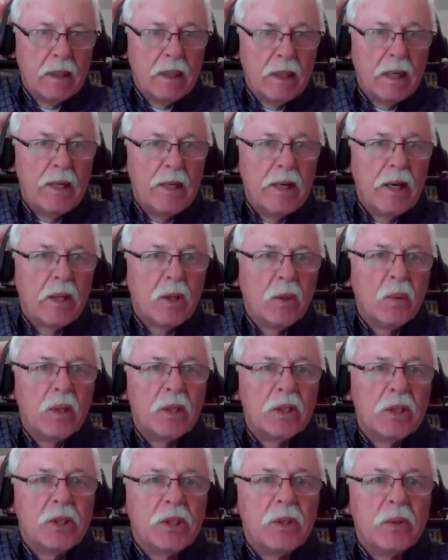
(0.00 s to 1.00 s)
In other
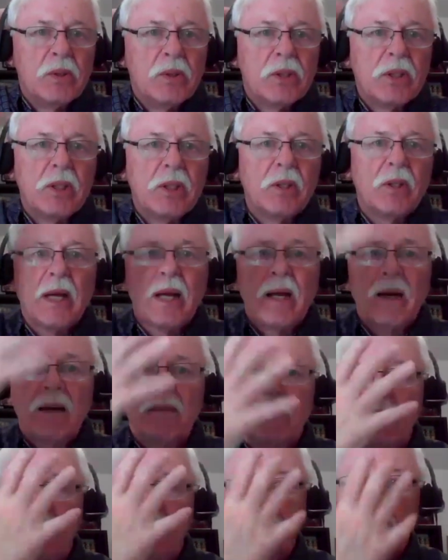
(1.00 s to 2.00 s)
words, you still
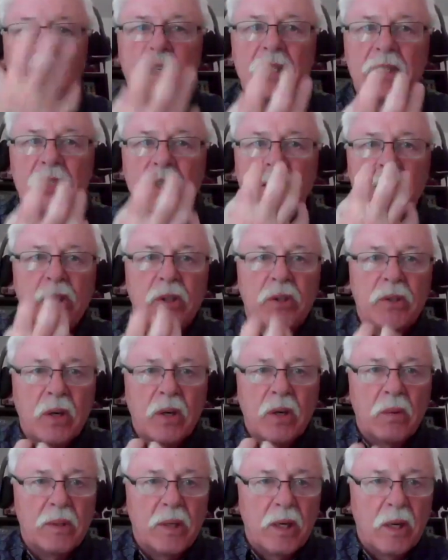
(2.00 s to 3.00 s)
have the face that you
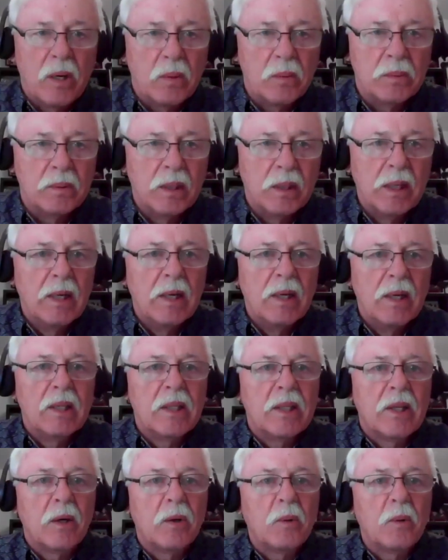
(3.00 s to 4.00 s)
don't know.
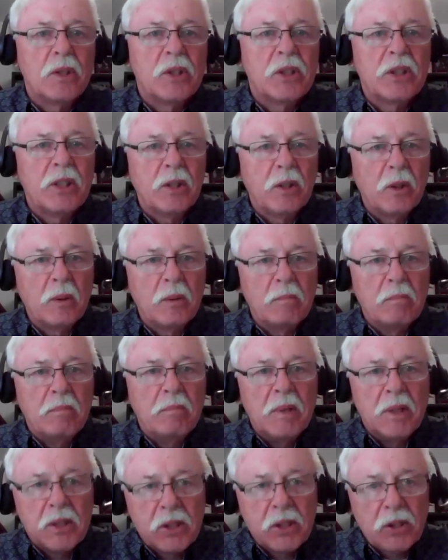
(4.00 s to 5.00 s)
There was still
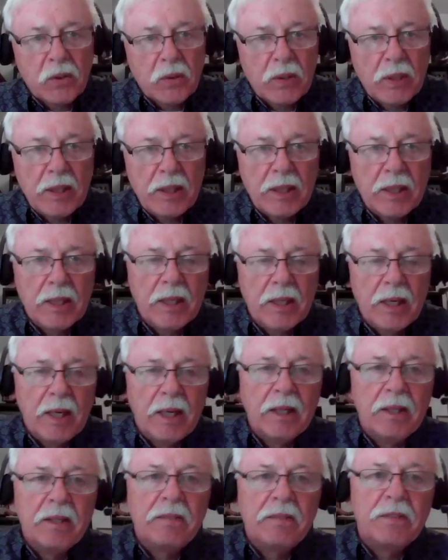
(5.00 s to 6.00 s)
mystery
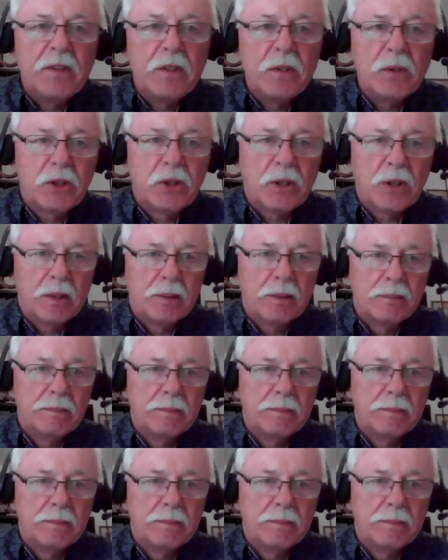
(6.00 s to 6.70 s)
in the future.